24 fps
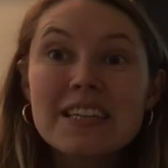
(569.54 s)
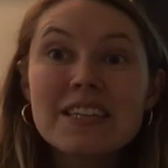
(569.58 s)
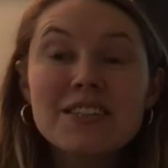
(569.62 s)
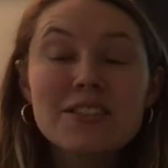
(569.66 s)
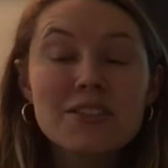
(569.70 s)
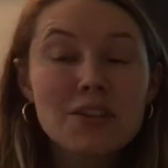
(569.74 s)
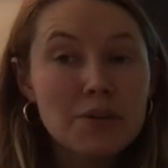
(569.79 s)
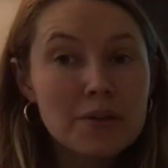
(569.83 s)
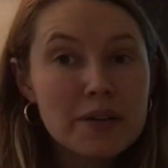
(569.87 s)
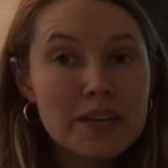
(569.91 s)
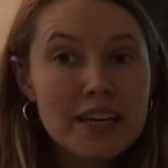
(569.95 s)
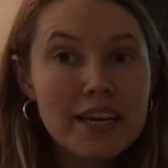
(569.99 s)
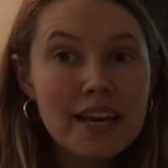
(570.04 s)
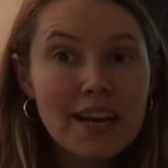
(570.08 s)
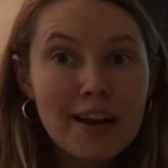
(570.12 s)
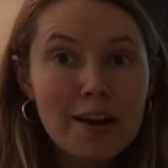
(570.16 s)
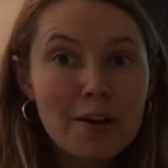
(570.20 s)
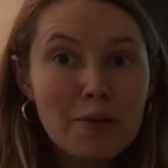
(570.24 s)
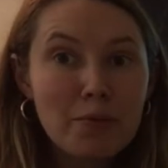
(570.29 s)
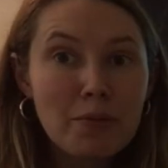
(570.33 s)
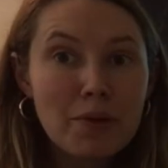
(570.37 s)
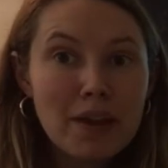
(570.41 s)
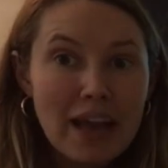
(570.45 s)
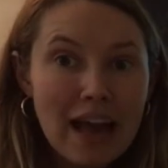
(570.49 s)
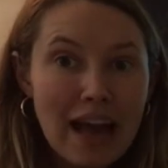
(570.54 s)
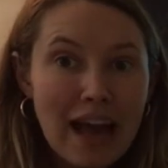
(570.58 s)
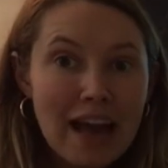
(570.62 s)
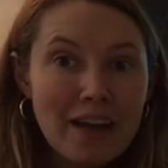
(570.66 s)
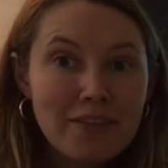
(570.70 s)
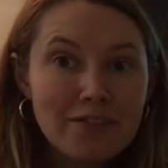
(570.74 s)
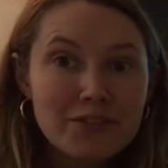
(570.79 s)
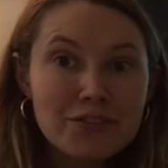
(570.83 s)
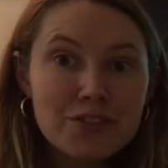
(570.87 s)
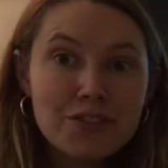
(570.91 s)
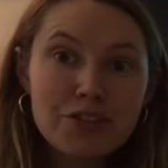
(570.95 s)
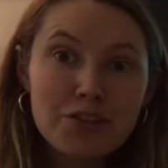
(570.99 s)
So here we
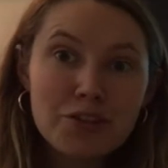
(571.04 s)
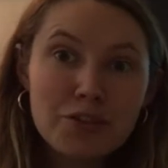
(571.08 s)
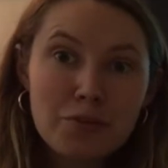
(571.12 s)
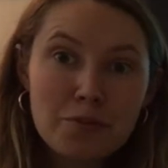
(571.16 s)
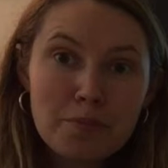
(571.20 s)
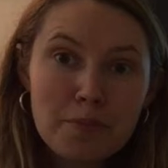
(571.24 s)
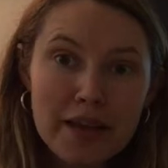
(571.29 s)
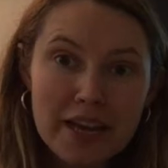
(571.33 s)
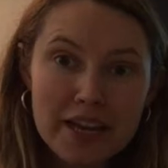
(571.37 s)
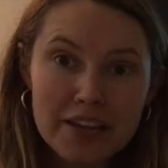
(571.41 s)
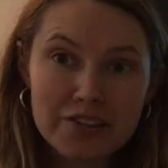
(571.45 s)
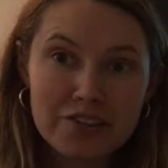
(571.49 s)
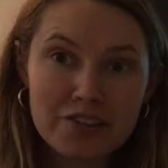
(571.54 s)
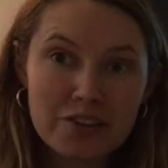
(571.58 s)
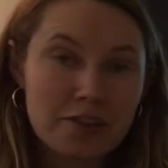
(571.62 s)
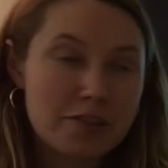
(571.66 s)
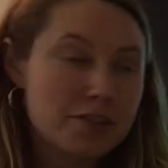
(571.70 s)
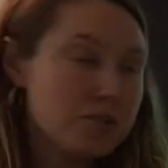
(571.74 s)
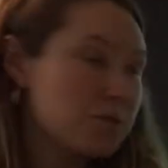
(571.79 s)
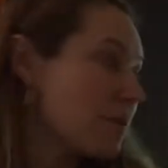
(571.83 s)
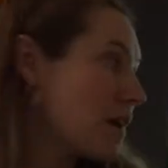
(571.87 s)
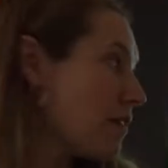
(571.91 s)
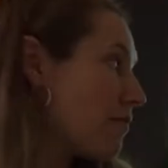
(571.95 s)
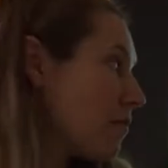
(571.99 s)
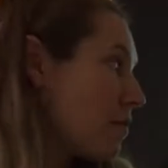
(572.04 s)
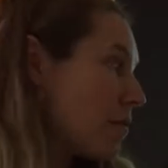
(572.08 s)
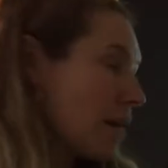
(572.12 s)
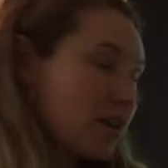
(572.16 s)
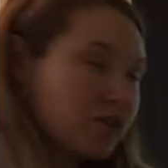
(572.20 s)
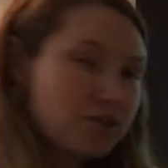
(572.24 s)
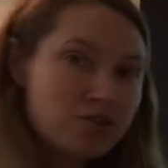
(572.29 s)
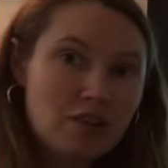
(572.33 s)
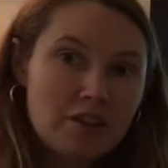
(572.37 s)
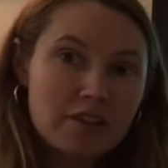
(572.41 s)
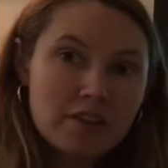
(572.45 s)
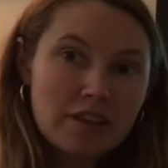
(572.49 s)
have 2 pictures. We have a
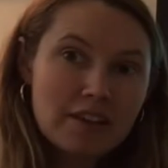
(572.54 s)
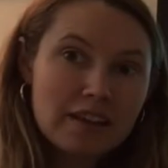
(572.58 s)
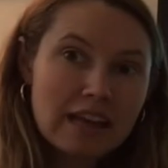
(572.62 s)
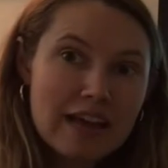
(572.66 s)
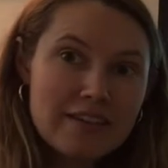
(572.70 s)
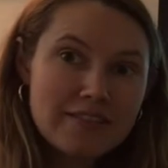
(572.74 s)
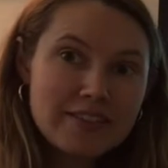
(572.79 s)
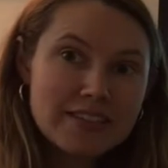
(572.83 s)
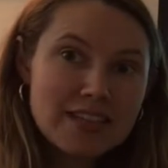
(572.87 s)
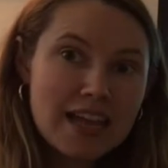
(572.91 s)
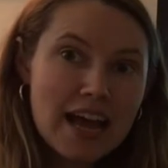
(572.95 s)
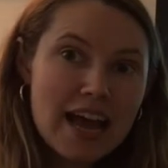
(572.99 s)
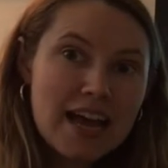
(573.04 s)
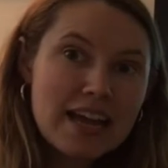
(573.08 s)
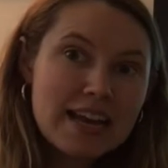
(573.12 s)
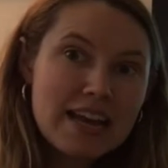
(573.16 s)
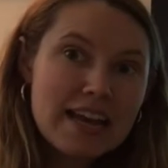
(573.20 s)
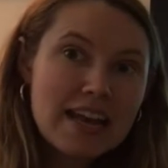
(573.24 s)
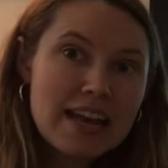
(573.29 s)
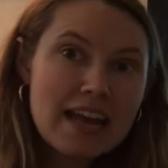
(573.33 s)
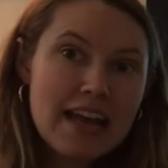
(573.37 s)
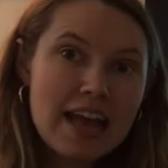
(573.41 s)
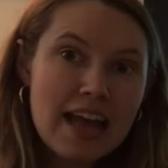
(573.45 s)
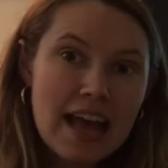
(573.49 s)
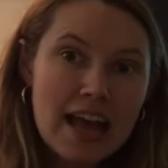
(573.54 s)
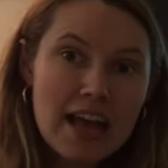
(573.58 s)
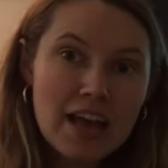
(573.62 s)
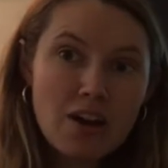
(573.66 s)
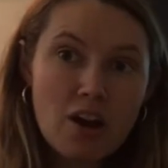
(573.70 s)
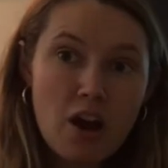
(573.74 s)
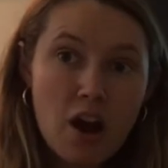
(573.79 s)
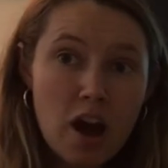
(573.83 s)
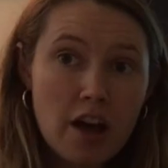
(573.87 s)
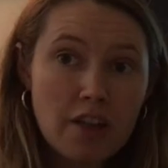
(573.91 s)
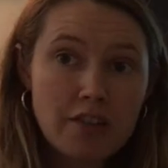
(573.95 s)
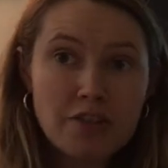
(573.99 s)
picture on the left side and
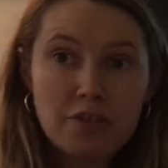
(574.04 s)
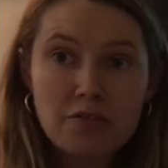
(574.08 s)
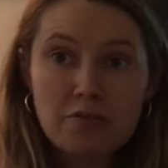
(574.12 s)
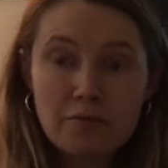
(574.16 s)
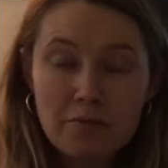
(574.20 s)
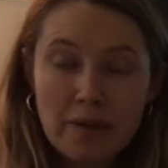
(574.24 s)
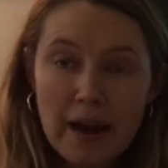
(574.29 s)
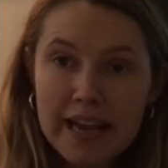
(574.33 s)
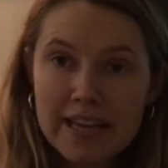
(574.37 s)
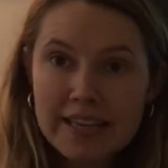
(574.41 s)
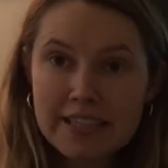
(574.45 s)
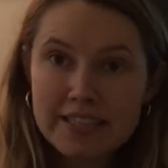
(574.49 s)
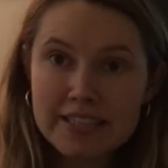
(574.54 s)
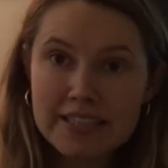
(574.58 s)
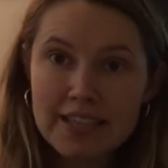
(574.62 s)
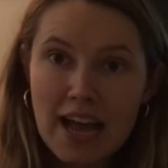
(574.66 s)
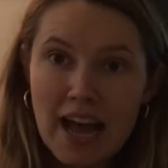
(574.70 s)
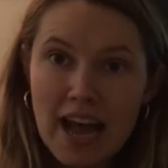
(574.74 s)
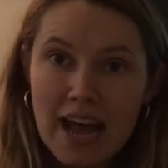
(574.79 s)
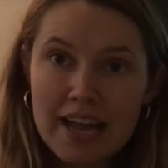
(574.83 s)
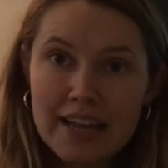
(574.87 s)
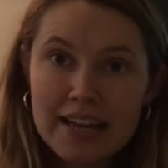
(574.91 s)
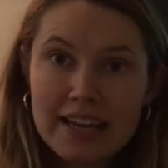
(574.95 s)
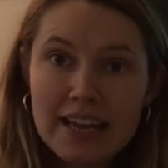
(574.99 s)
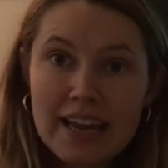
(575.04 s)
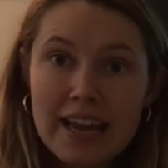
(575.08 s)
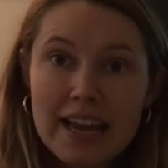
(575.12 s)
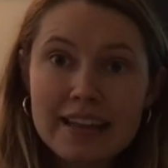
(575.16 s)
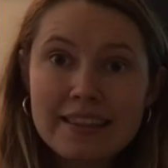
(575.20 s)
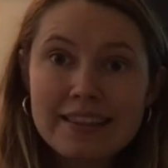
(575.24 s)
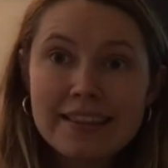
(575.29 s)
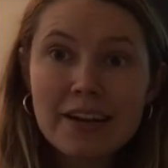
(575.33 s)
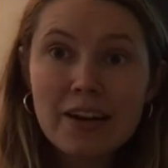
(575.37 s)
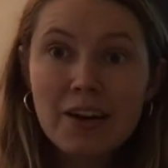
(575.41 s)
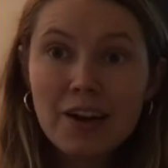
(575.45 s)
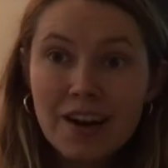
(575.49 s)
on the right side,
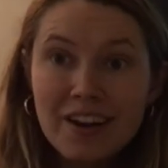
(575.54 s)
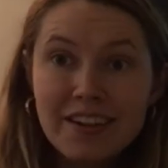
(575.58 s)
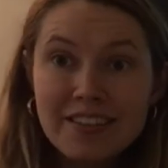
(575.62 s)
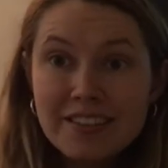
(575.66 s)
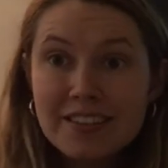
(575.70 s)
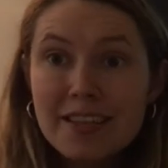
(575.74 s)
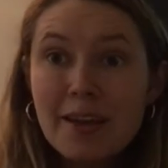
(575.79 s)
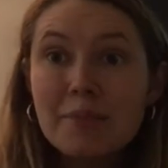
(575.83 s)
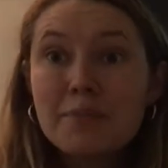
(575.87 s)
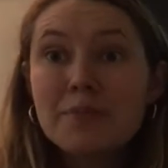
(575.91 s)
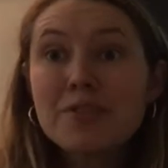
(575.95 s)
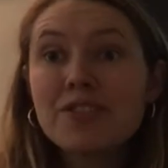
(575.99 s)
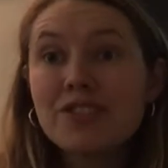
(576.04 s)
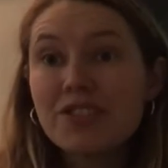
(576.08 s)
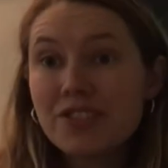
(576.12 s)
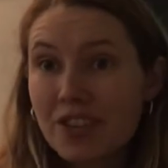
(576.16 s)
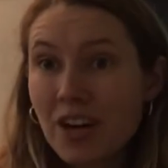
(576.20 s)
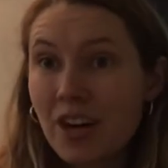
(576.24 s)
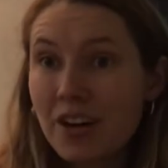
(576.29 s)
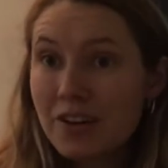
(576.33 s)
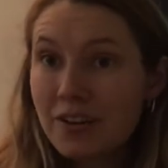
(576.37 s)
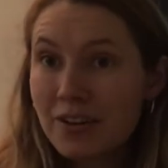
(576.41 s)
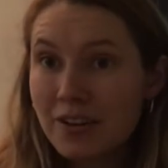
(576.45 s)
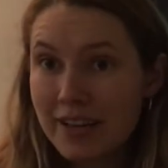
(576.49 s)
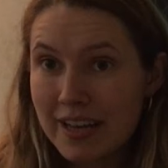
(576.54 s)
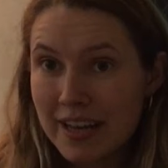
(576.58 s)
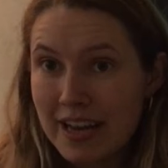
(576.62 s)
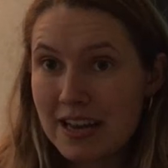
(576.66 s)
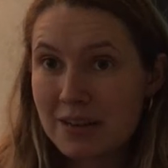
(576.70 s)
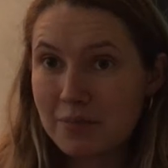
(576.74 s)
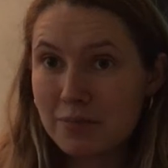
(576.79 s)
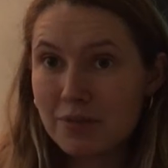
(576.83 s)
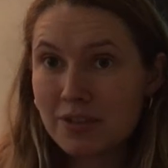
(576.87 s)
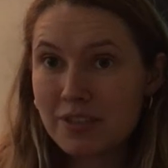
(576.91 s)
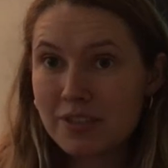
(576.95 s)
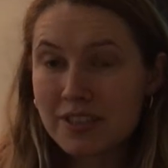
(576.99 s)
and there are some jungle
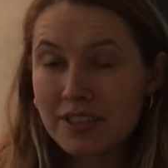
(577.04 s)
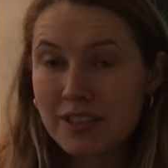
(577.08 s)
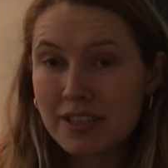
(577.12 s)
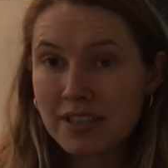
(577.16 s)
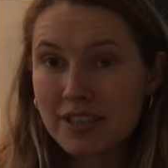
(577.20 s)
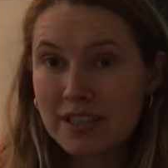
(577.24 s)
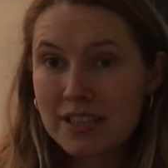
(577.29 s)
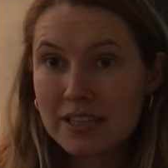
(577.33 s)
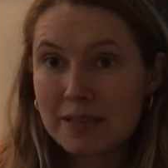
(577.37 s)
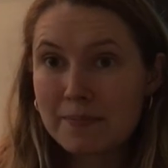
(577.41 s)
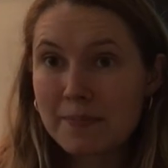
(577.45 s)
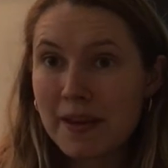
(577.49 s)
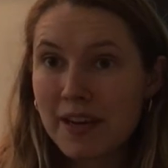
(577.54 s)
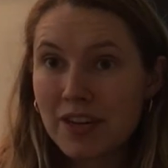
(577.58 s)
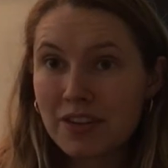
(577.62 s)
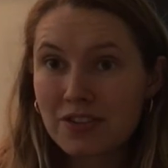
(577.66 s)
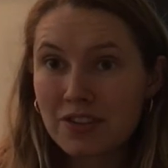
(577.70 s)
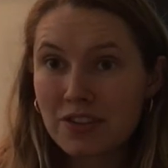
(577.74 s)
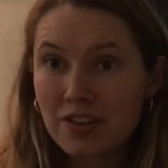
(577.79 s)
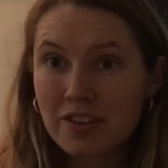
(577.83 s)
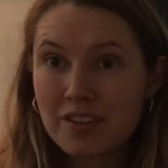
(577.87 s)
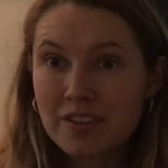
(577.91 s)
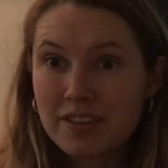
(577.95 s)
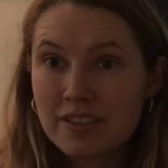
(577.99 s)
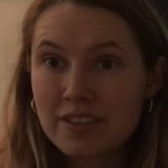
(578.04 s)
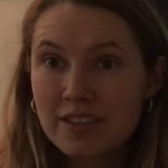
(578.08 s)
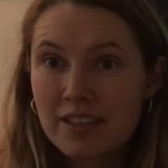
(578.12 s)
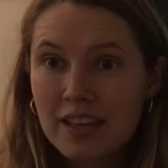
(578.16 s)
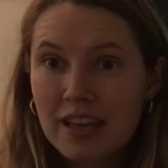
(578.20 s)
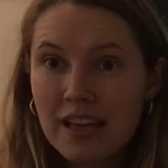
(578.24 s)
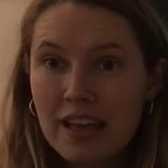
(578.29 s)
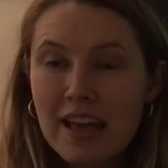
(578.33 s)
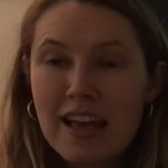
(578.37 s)
animals in these pictures.